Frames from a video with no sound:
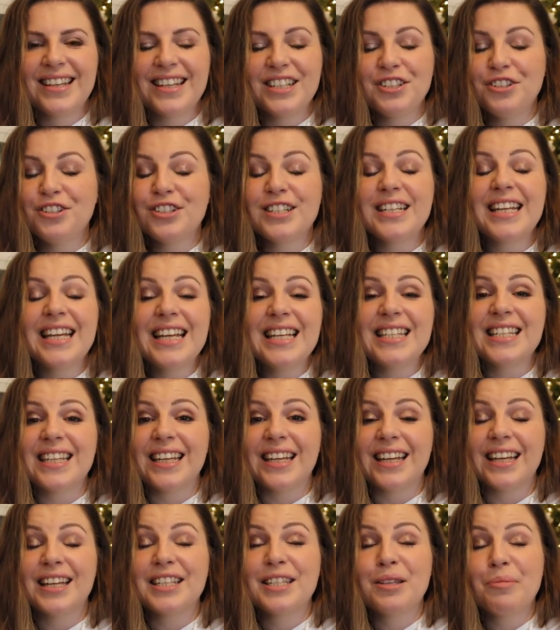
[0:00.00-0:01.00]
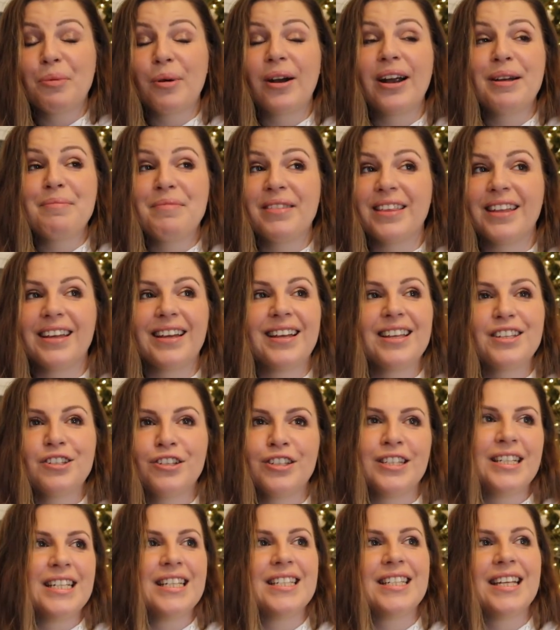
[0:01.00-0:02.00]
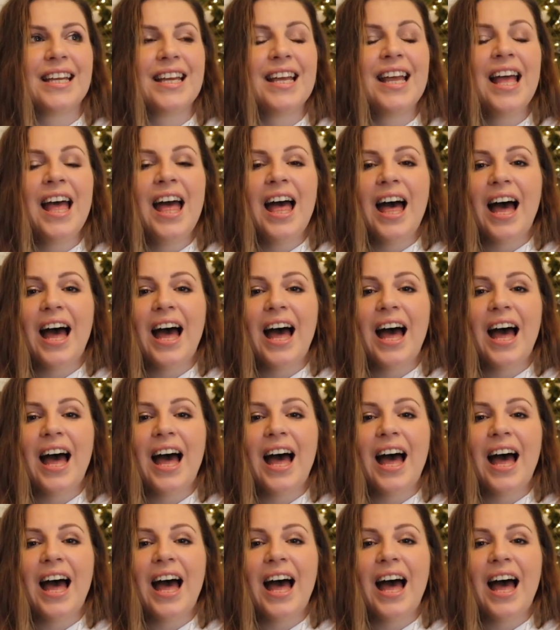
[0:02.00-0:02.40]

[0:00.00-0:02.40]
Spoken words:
It's just easy. It's the Prime thing. It's just easy.